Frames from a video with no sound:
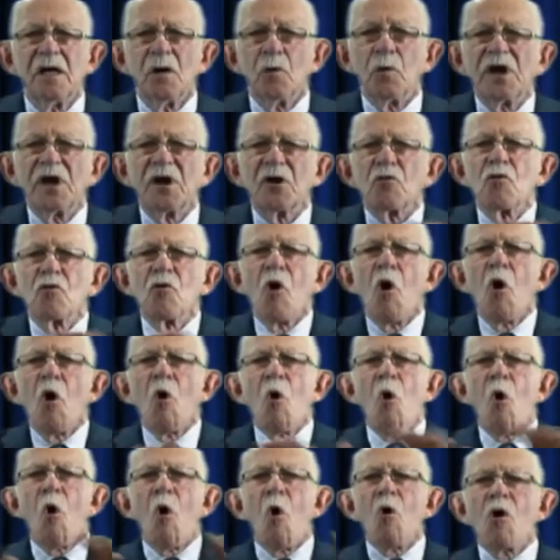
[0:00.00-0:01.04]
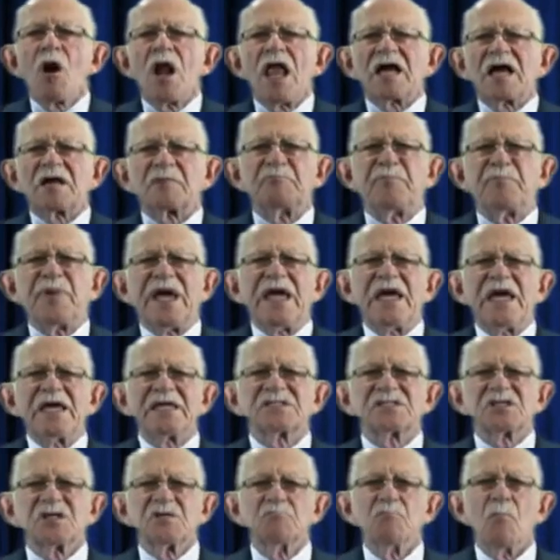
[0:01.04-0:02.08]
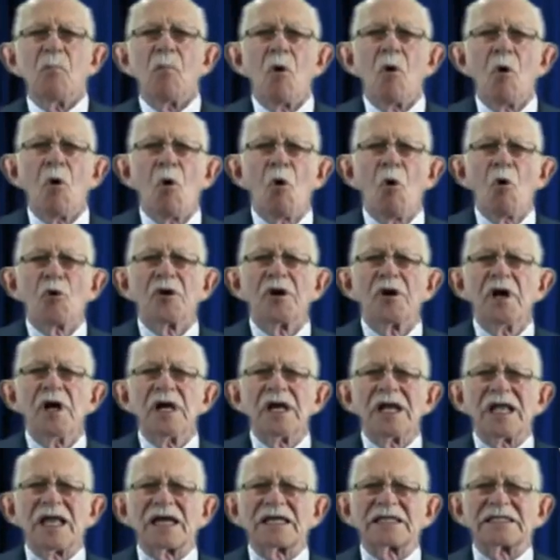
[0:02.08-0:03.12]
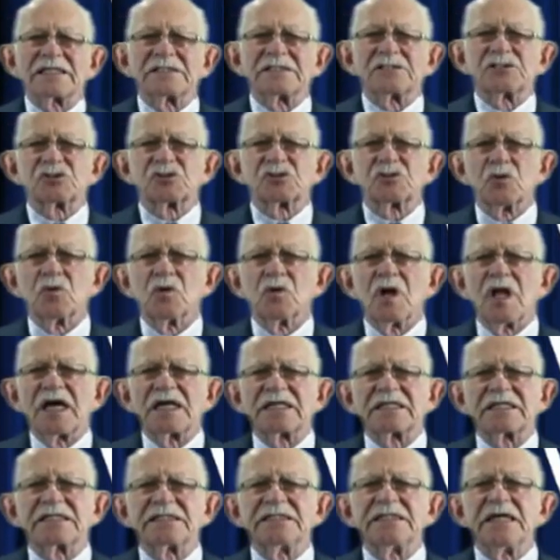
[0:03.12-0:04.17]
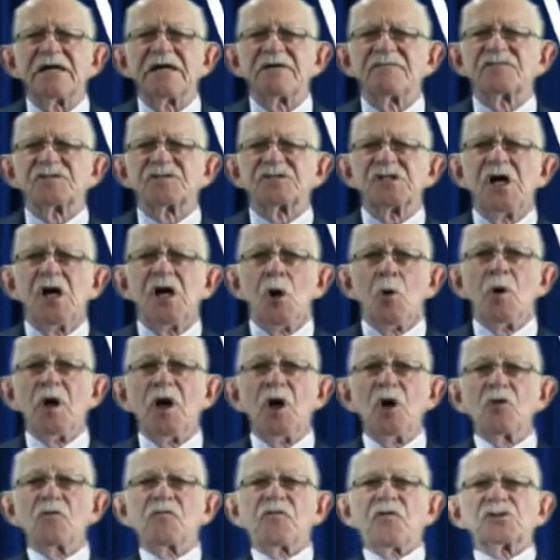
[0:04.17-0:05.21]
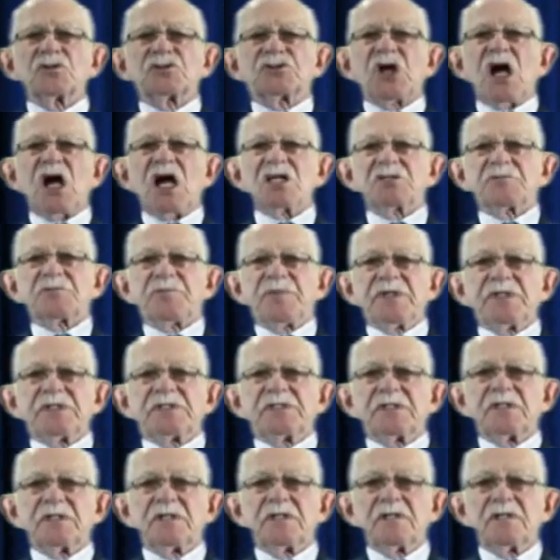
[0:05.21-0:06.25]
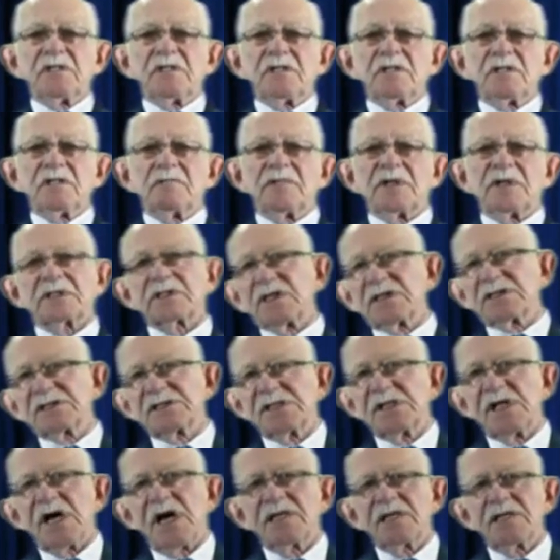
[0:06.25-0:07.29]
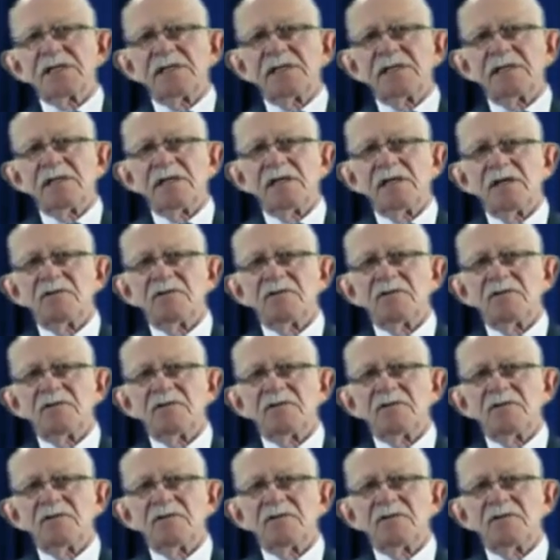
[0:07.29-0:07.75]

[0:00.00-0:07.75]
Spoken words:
We roar like bears and mourn like soar like doves. We look for judgment, but there's none.